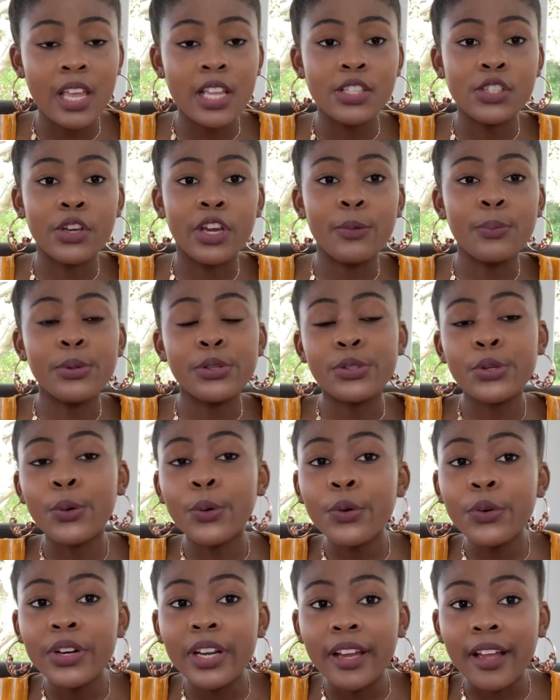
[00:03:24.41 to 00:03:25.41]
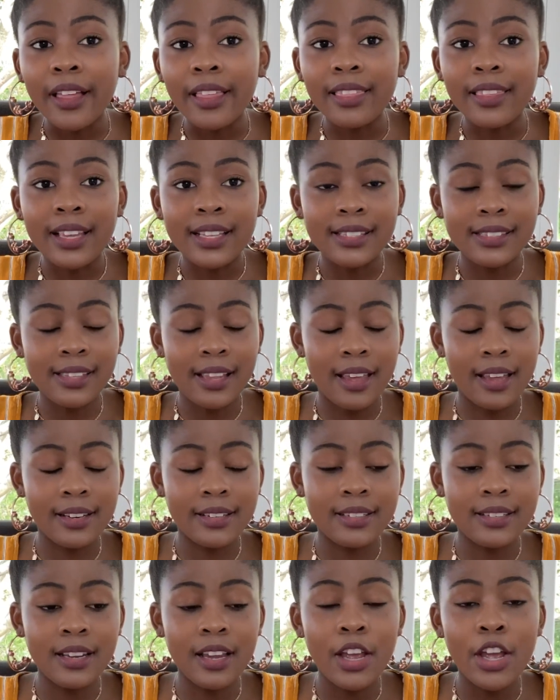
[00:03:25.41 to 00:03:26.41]
So in Pretoria they
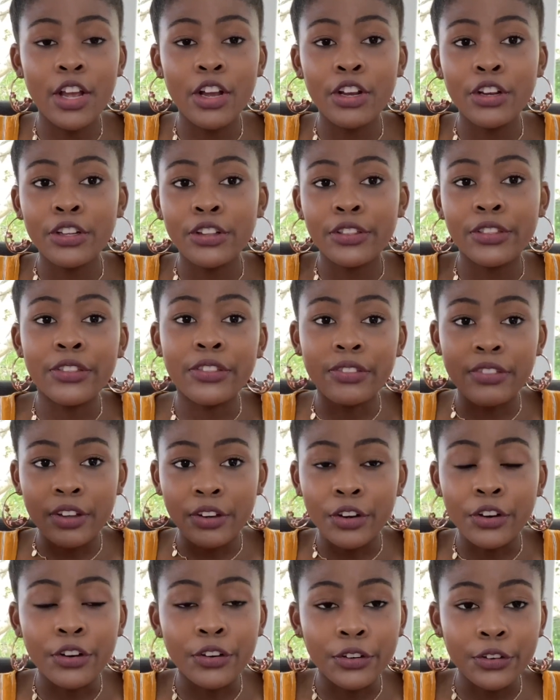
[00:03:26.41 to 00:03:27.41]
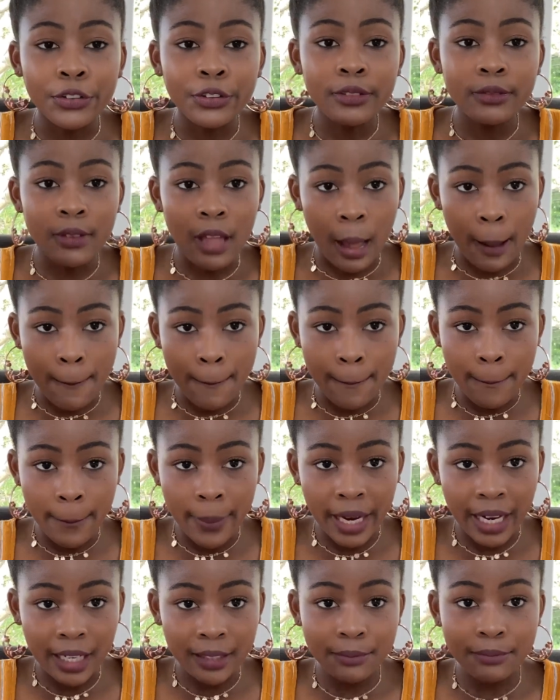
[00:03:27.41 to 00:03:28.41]
said the girl
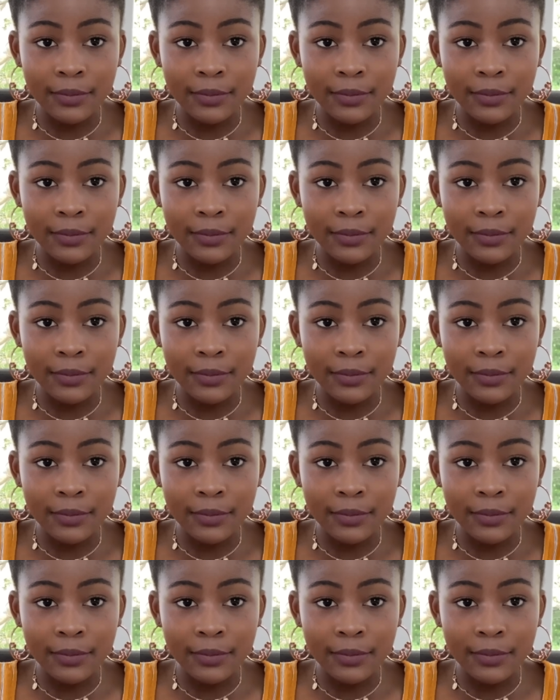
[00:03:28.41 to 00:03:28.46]
being